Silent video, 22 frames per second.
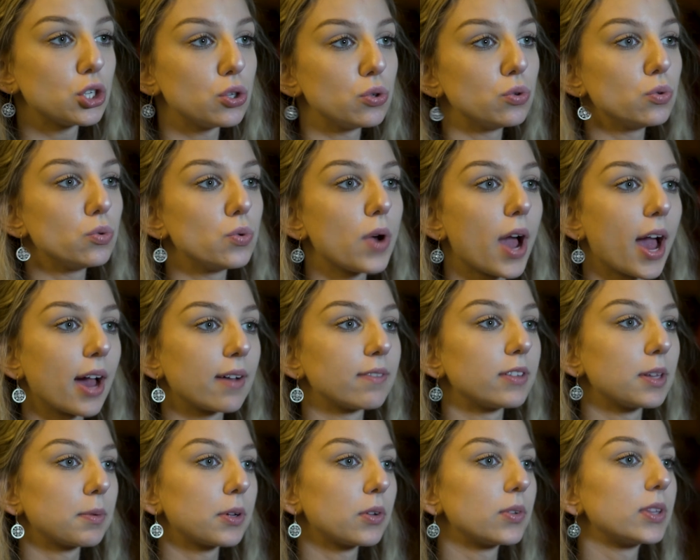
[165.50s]
to have
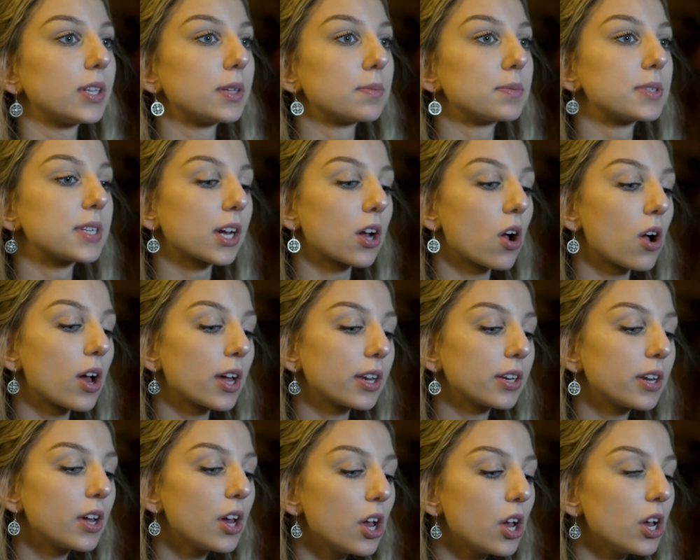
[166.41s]
liquid lipstick
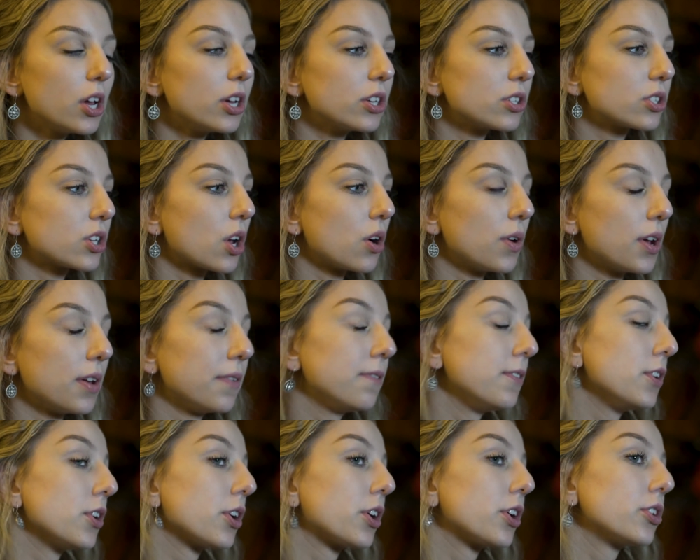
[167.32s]
on. So if
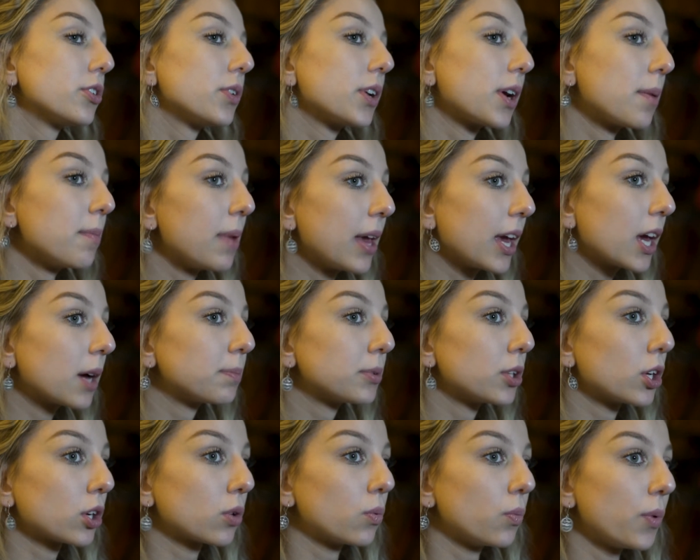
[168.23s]
you're doing a makeup
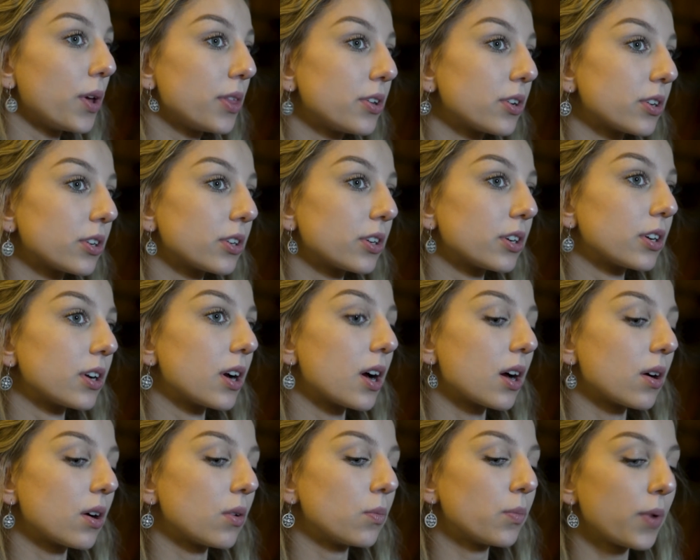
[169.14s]
look with
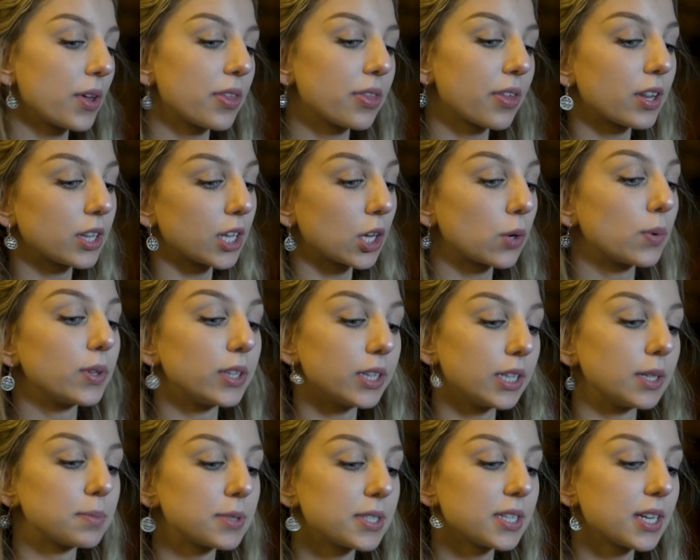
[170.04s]
a liquid
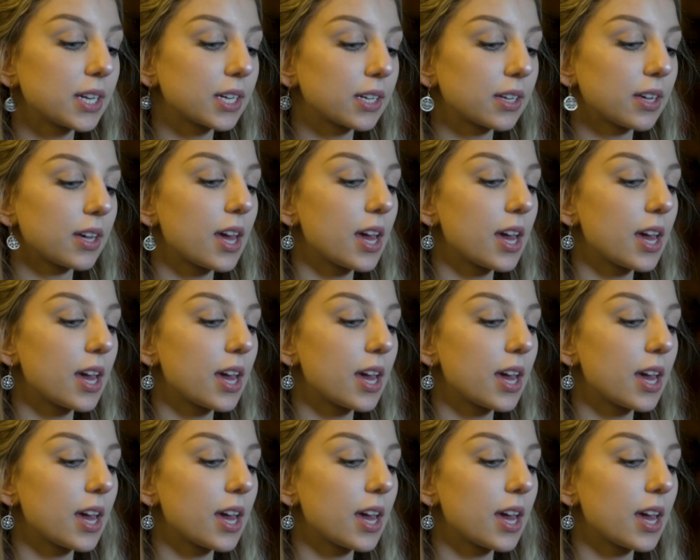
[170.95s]
lipstick,